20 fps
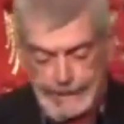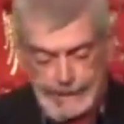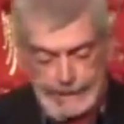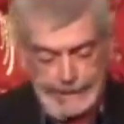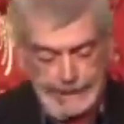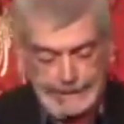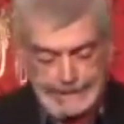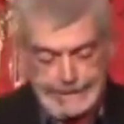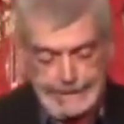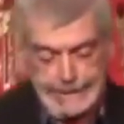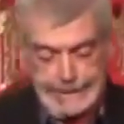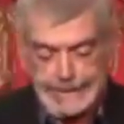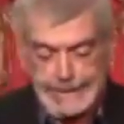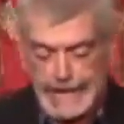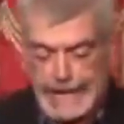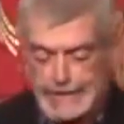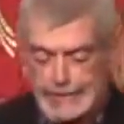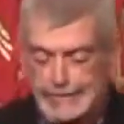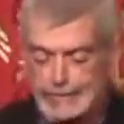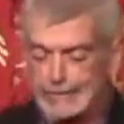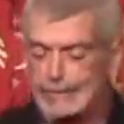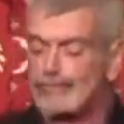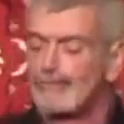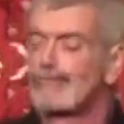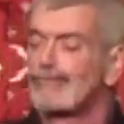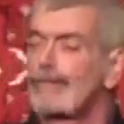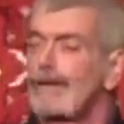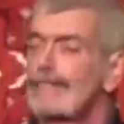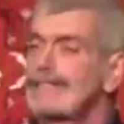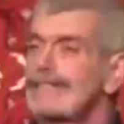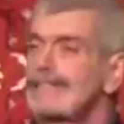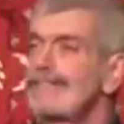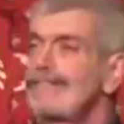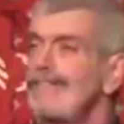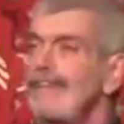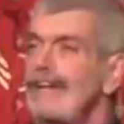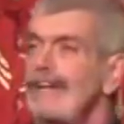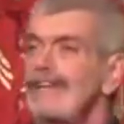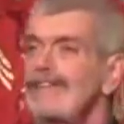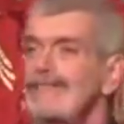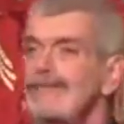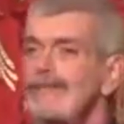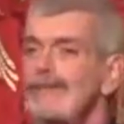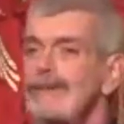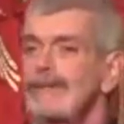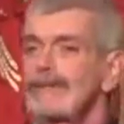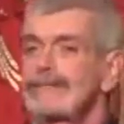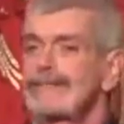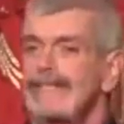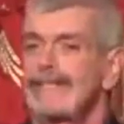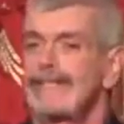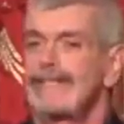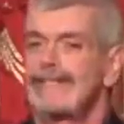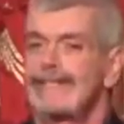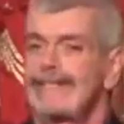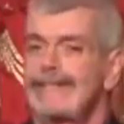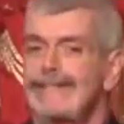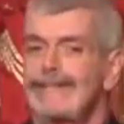It has a natural rest phase built in.